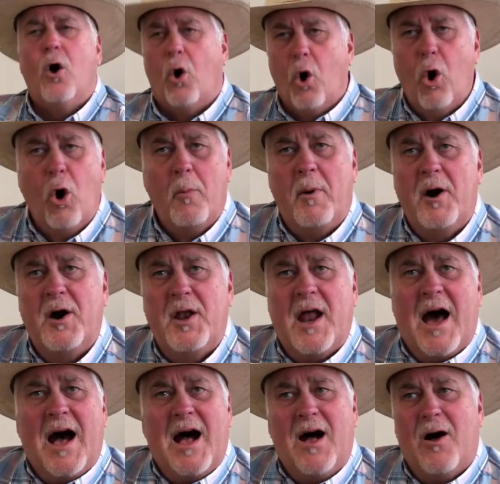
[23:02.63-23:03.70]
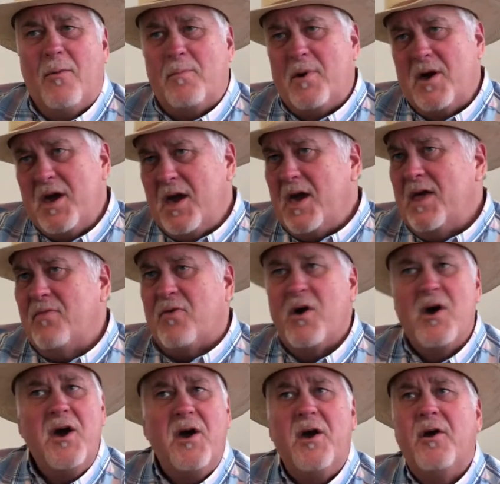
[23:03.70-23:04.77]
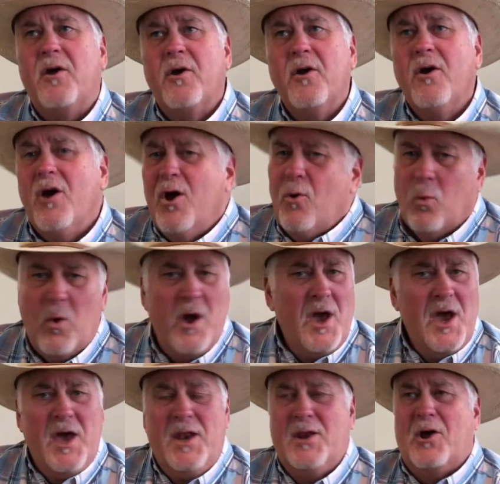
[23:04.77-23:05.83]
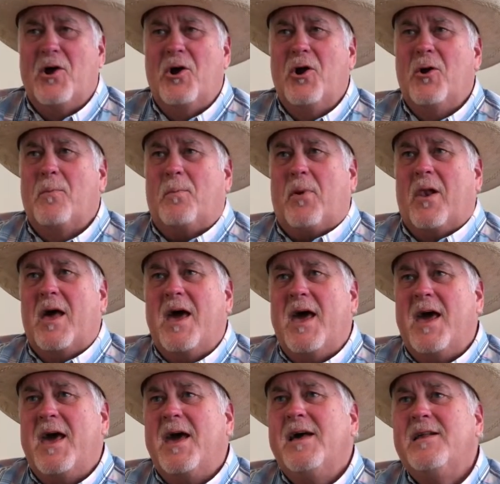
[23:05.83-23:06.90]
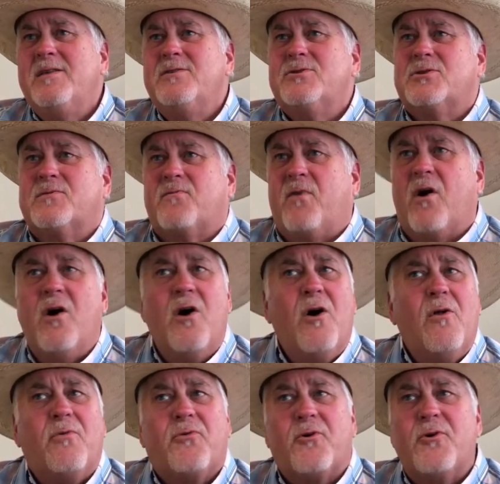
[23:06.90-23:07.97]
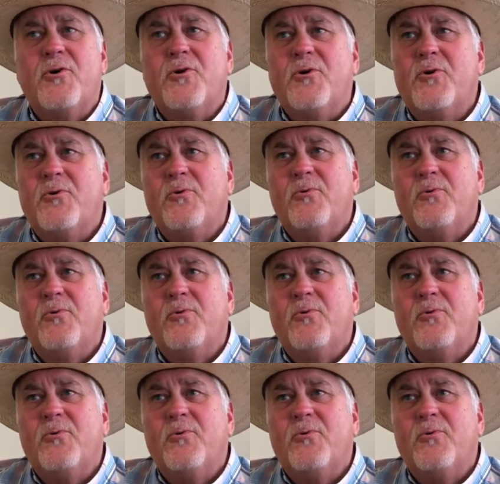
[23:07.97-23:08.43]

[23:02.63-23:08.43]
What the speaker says: Oh, but I'll be there when her plans fall through.